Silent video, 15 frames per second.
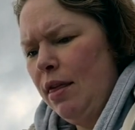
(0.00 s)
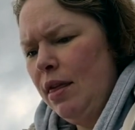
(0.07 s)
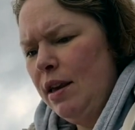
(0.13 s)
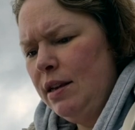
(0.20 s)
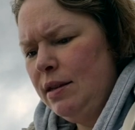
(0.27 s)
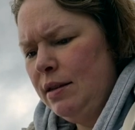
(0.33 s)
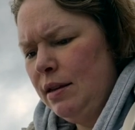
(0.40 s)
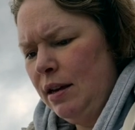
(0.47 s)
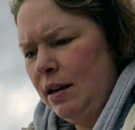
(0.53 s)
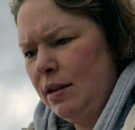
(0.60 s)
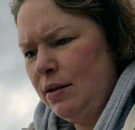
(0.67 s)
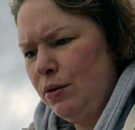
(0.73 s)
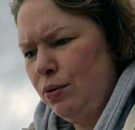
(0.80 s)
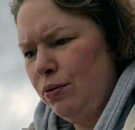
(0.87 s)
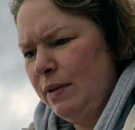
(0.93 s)
This
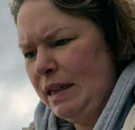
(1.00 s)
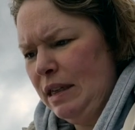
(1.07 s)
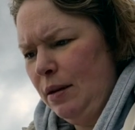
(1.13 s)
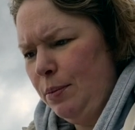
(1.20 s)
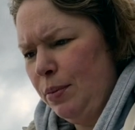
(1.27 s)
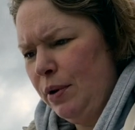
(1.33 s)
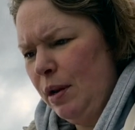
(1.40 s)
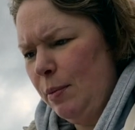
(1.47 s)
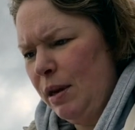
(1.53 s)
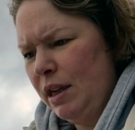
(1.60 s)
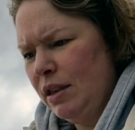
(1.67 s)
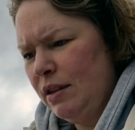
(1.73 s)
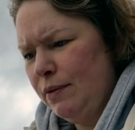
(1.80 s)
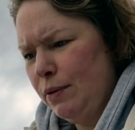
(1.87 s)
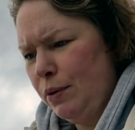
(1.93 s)
is already
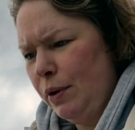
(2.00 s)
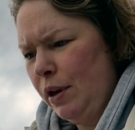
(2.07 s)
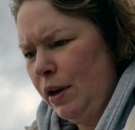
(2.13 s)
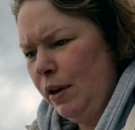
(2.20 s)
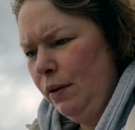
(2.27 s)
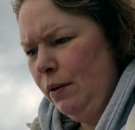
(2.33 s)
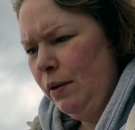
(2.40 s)
pre-mixed for you.